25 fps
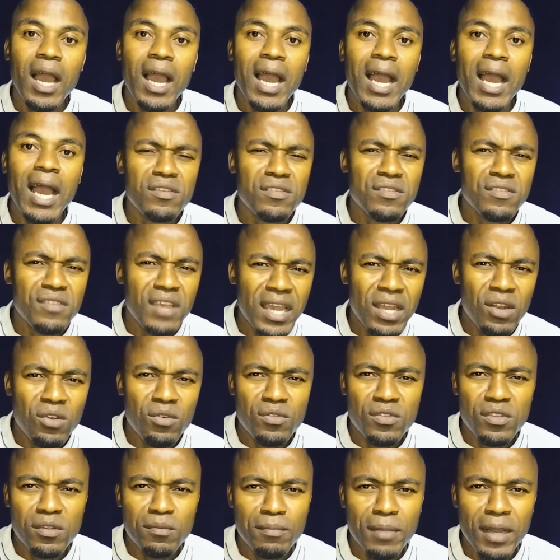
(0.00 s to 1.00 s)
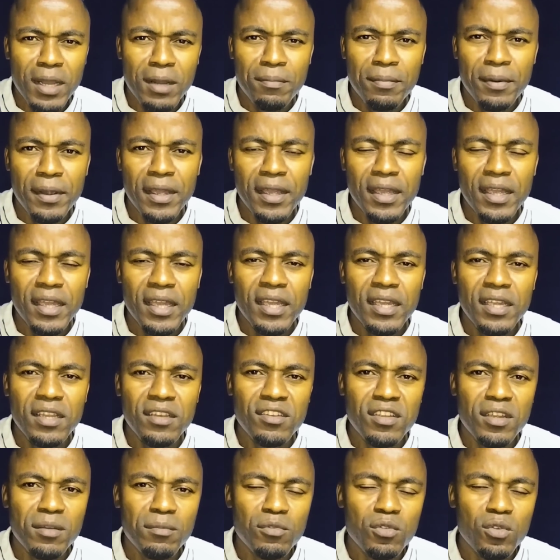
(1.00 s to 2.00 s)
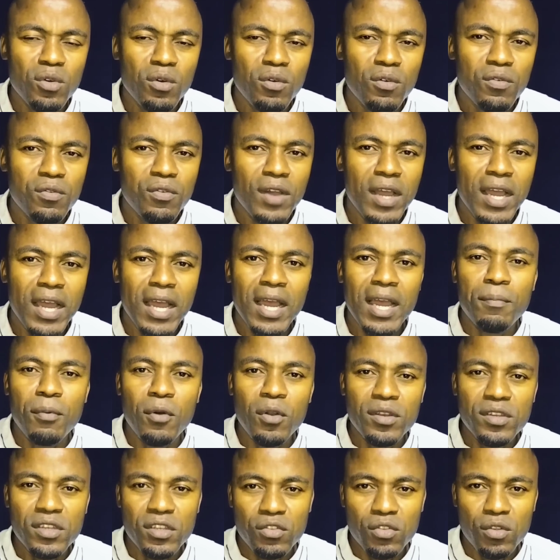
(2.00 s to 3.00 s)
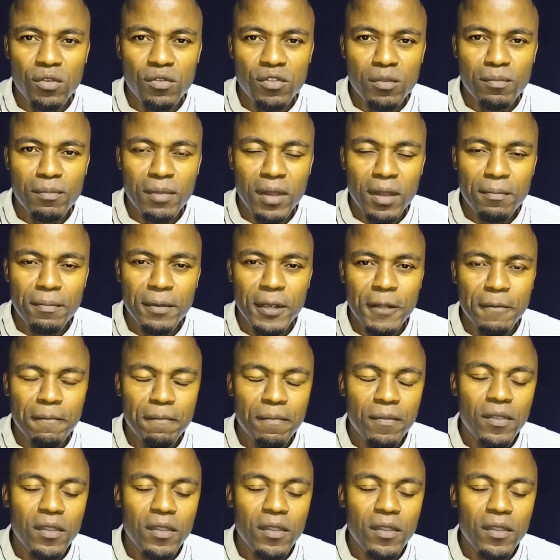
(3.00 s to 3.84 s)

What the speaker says: on the side of Zimbabwe in terms of the politics of Zimbabwe.